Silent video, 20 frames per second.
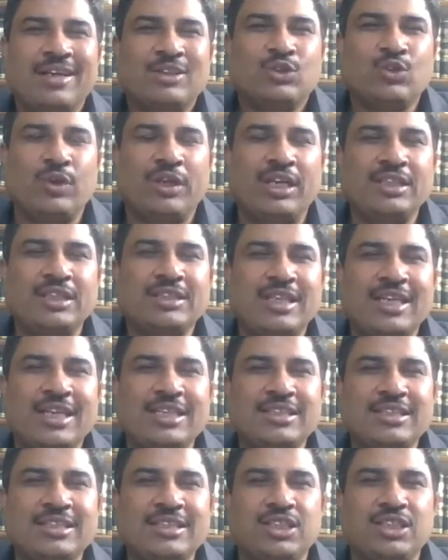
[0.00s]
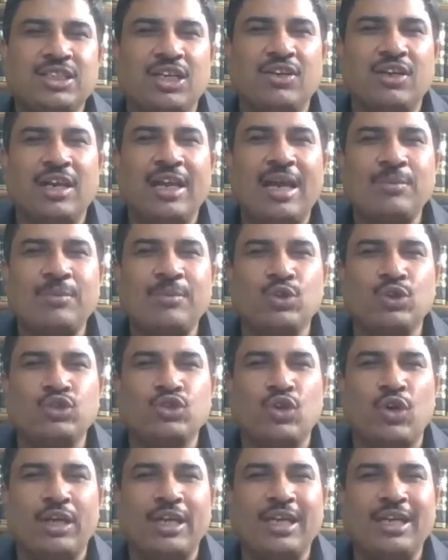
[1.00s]
So he says, General, I'm so
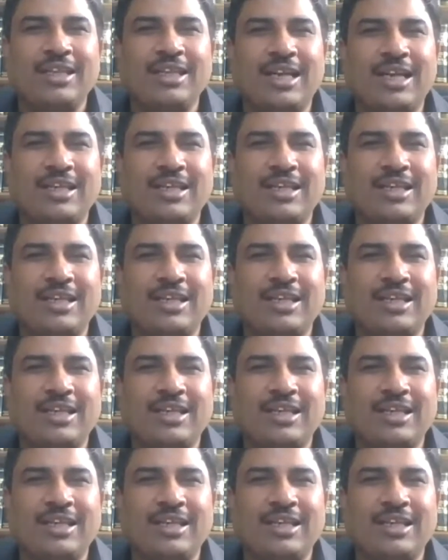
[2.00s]
sorry